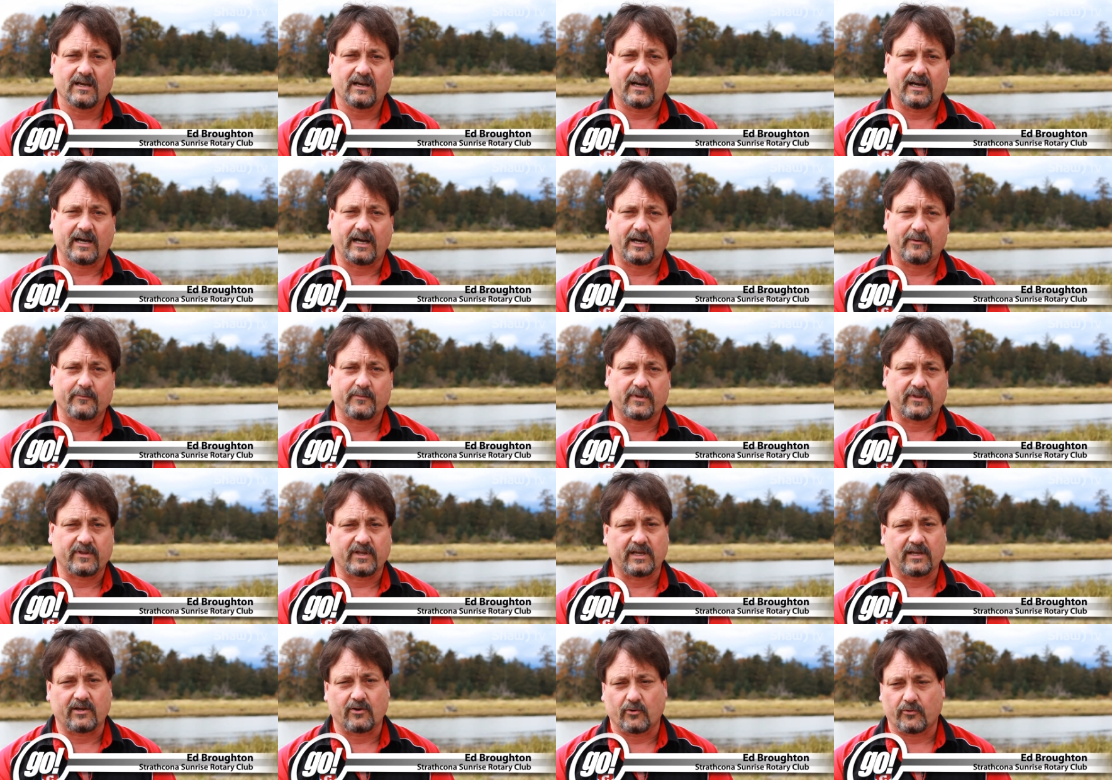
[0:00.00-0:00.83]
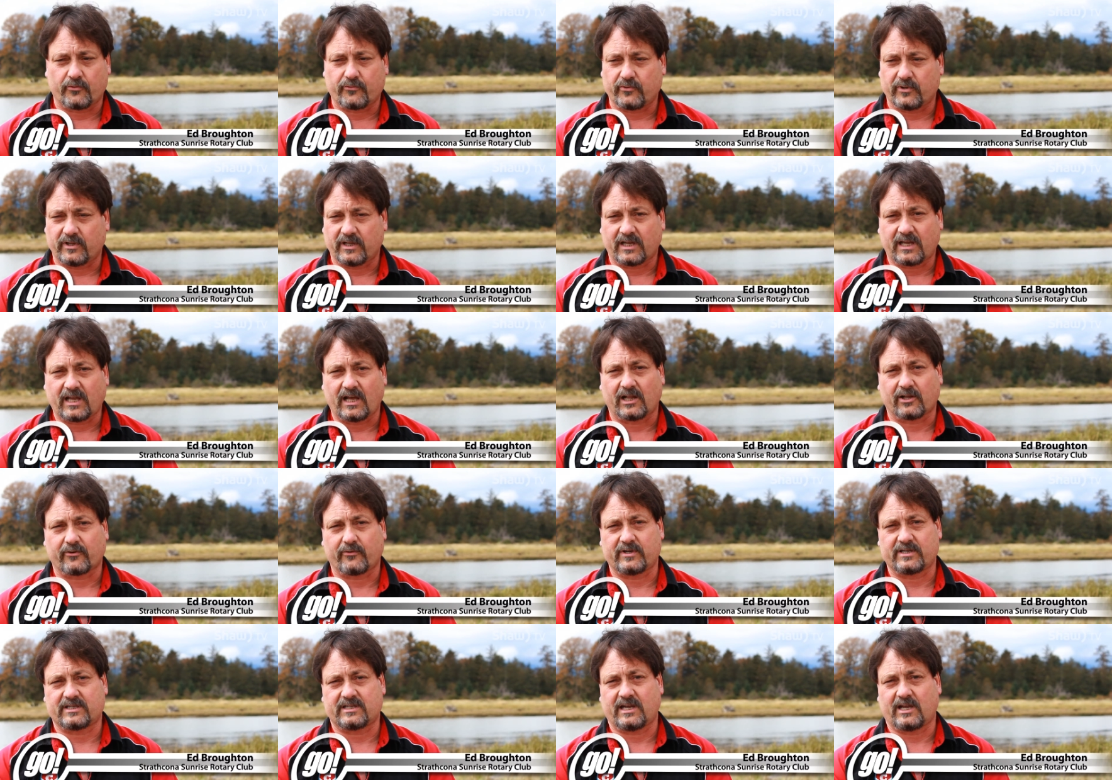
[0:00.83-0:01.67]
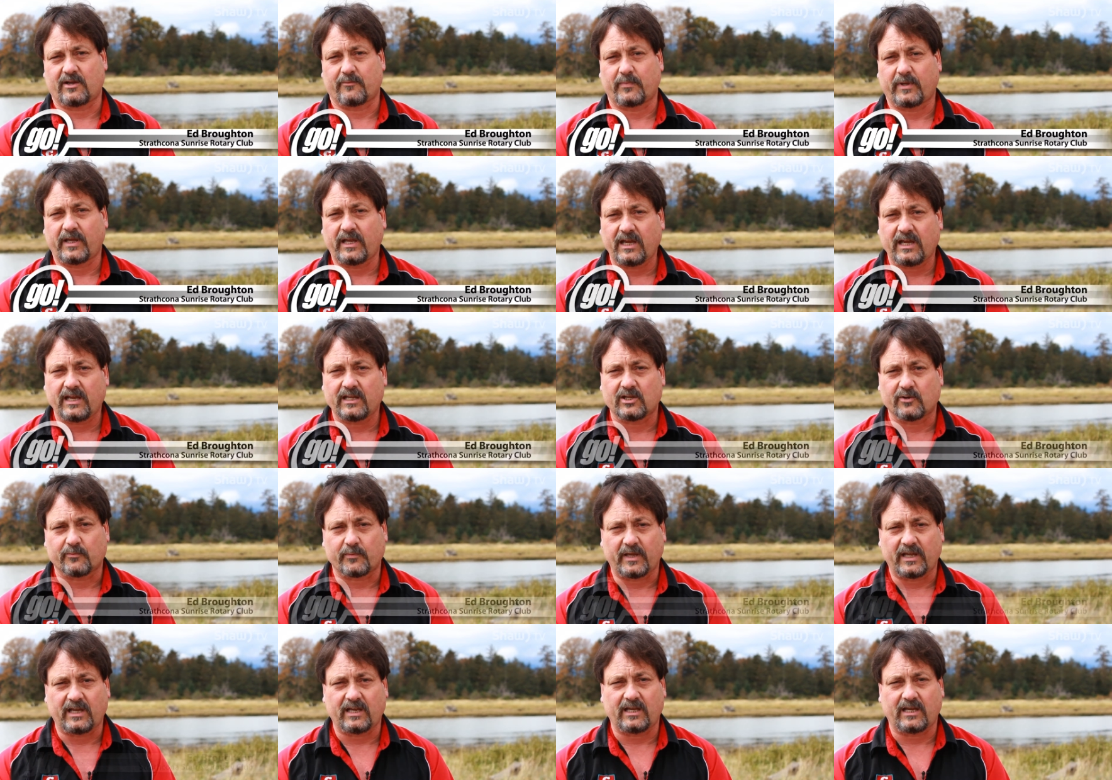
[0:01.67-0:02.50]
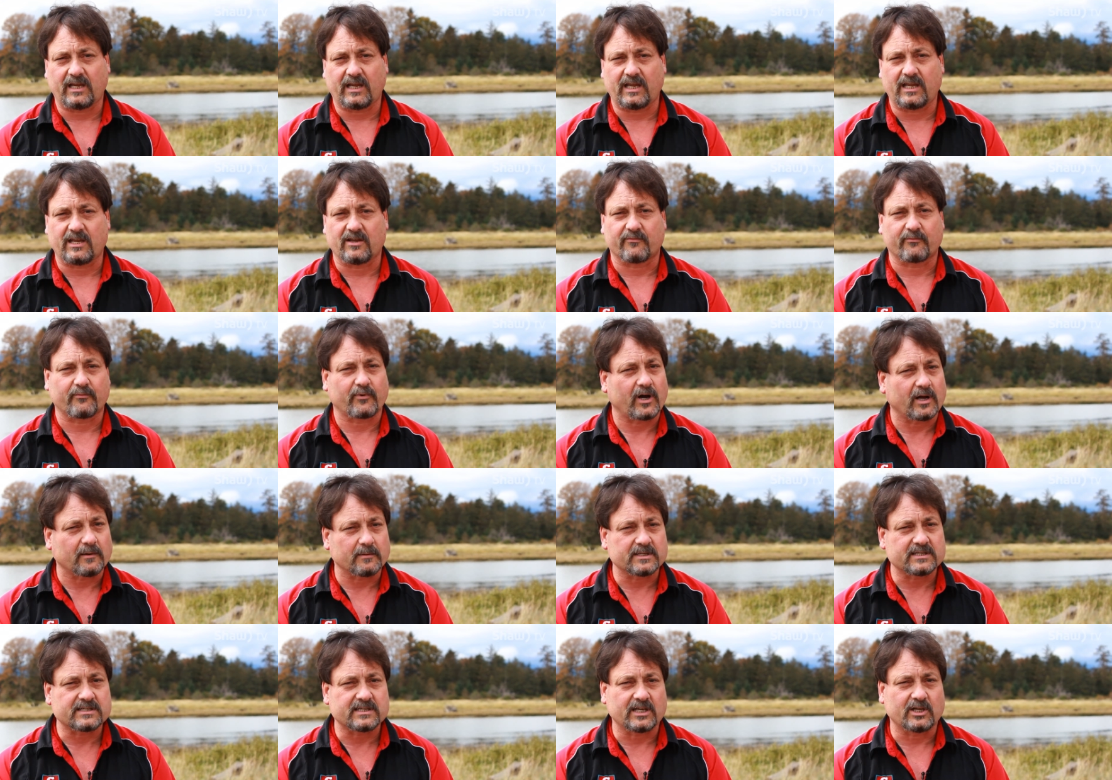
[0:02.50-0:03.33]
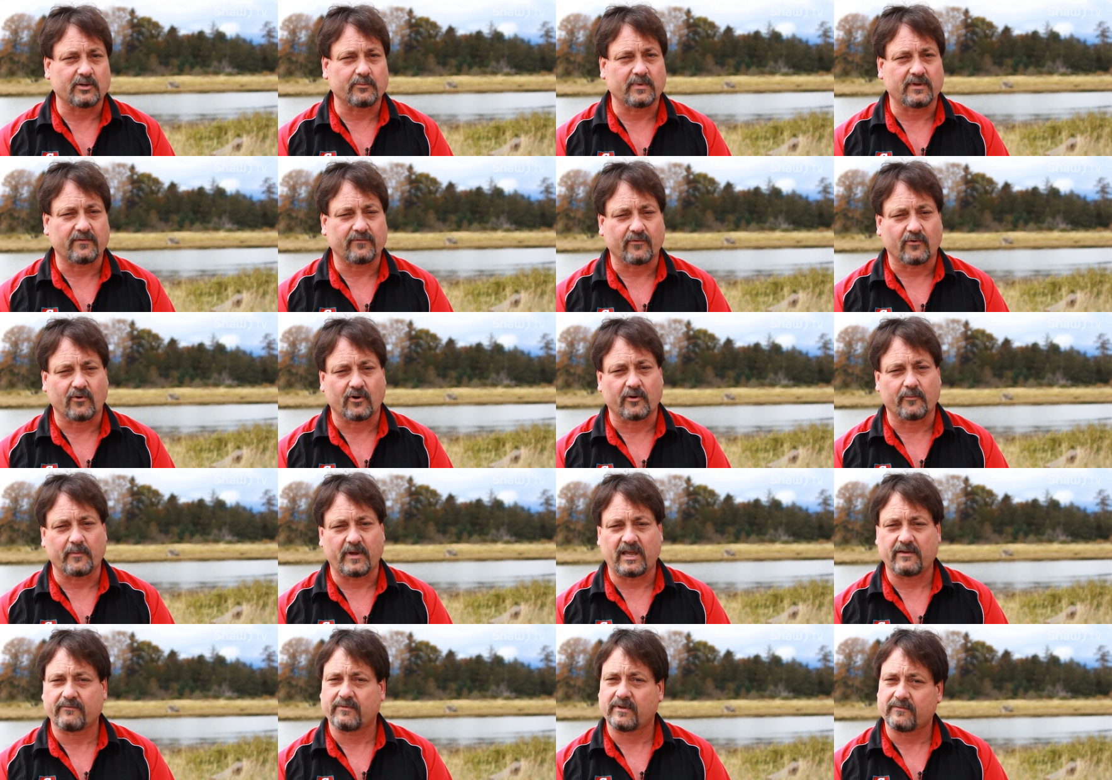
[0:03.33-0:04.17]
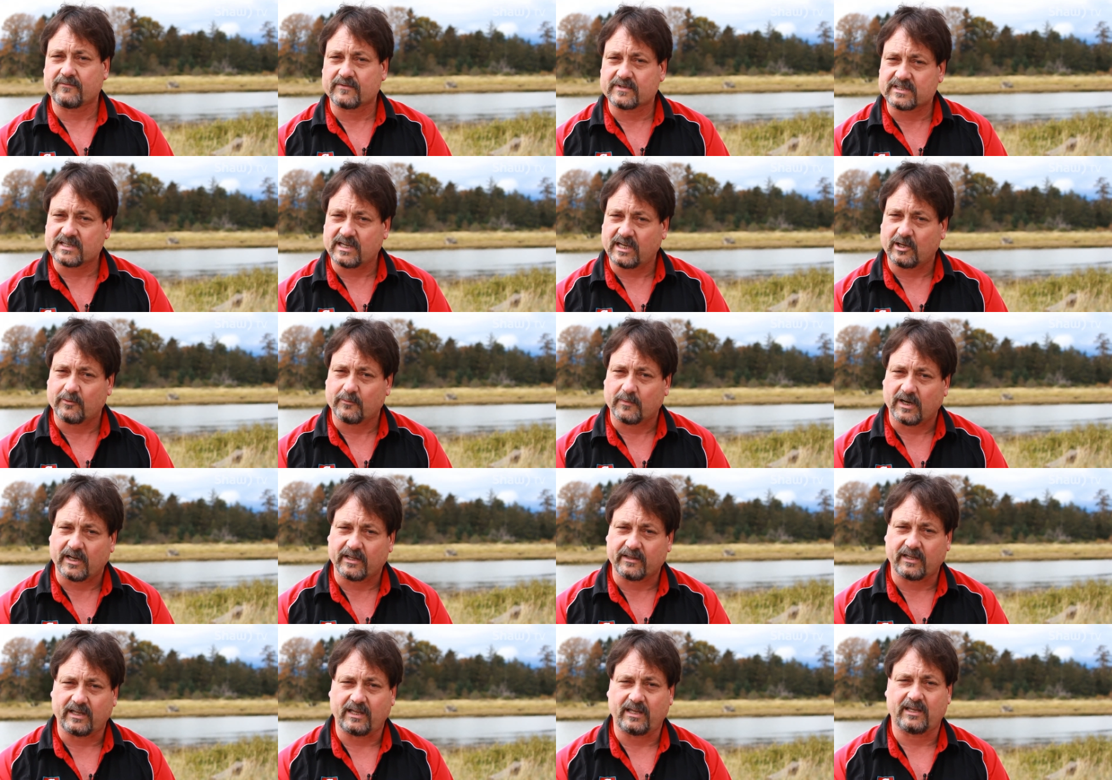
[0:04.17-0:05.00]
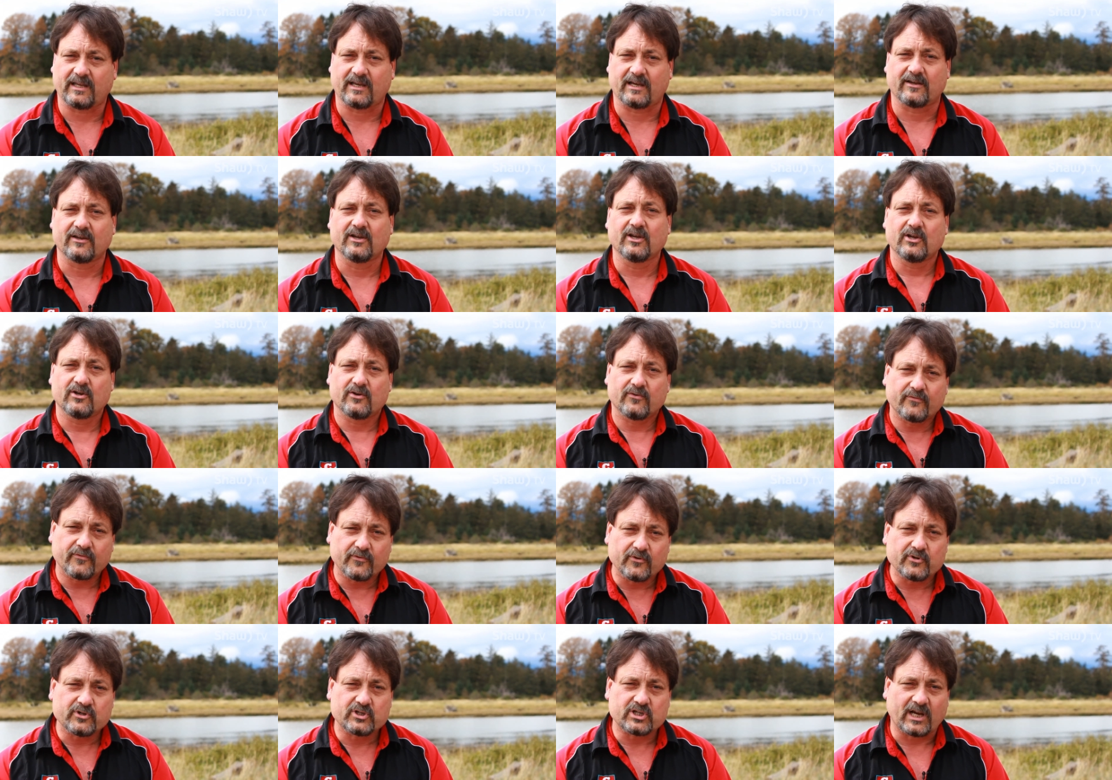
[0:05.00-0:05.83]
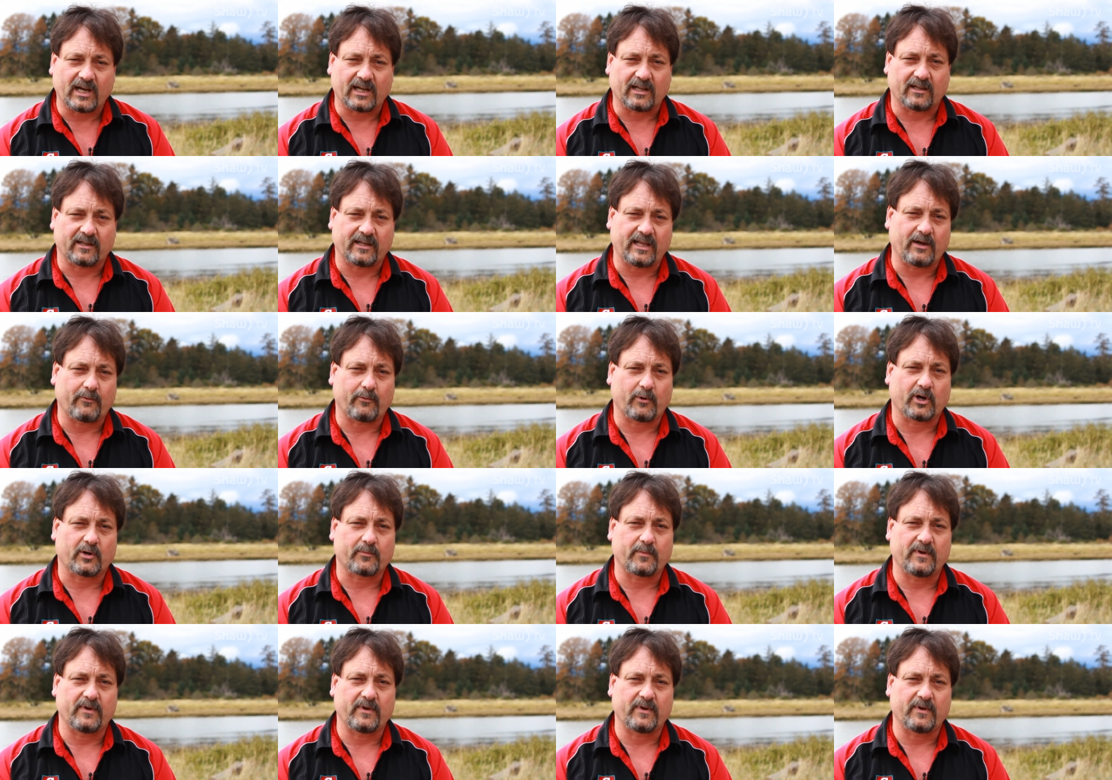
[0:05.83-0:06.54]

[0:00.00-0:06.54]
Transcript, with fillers: Um, they go through the Calgary Stampede, the PNE. You've probably seen them before, may have even seen them on the uh, Food Channel Network